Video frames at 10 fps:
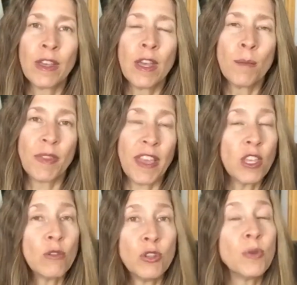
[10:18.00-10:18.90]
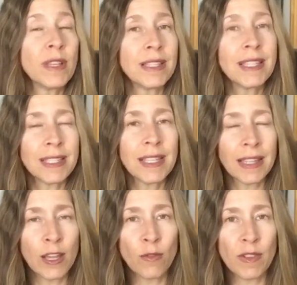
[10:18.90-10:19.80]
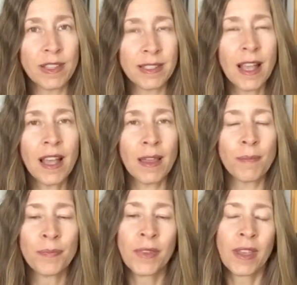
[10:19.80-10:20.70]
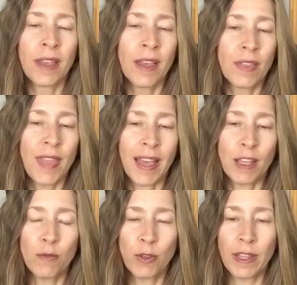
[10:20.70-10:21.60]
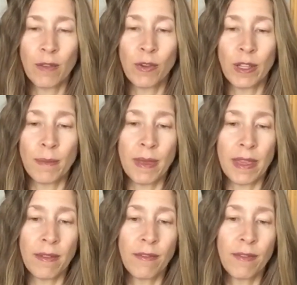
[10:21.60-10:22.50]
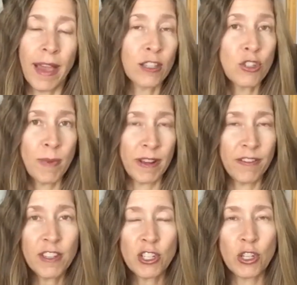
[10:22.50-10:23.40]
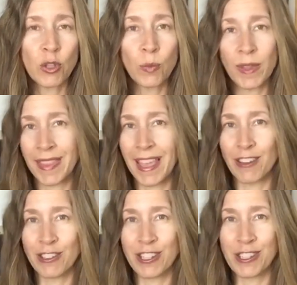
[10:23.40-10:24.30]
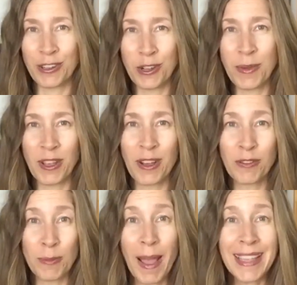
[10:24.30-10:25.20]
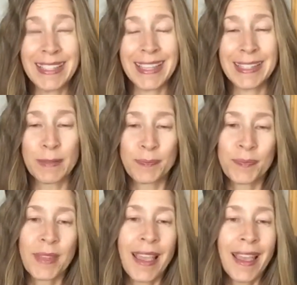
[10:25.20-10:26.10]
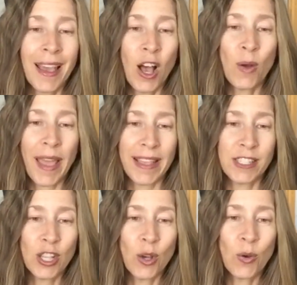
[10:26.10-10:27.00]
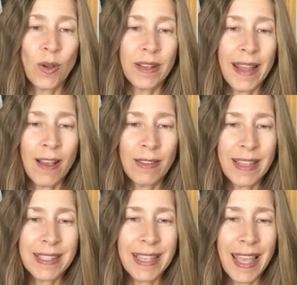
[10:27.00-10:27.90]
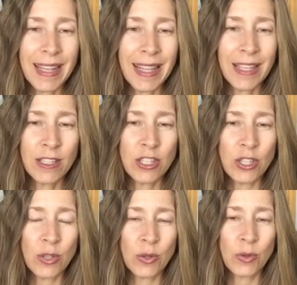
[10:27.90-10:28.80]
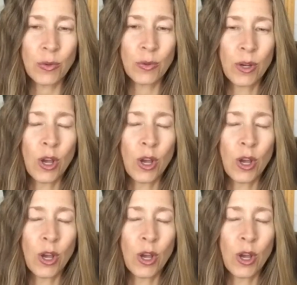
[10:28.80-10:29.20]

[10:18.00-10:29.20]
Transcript: but that you do consistently over this time, that can really, really be extra beneficial with the energies that are going on from Pisces. Okay, so now let's get into